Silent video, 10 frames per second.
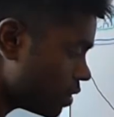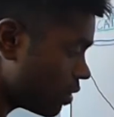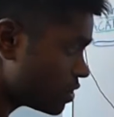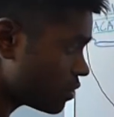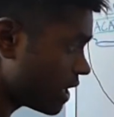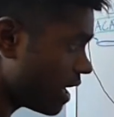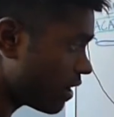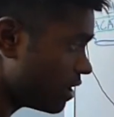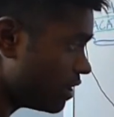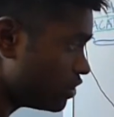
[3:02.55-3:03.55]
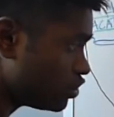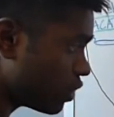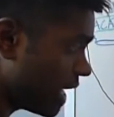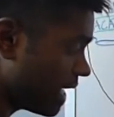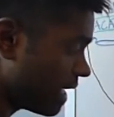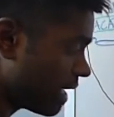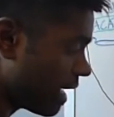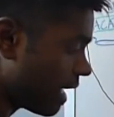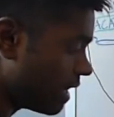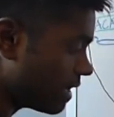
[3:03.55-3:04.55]
or sorry, our
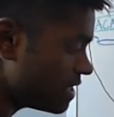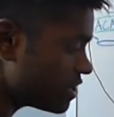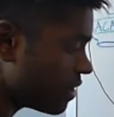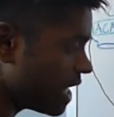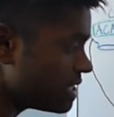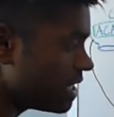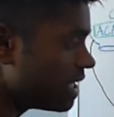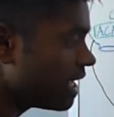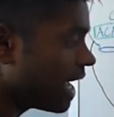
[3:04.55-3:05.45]
triglycerides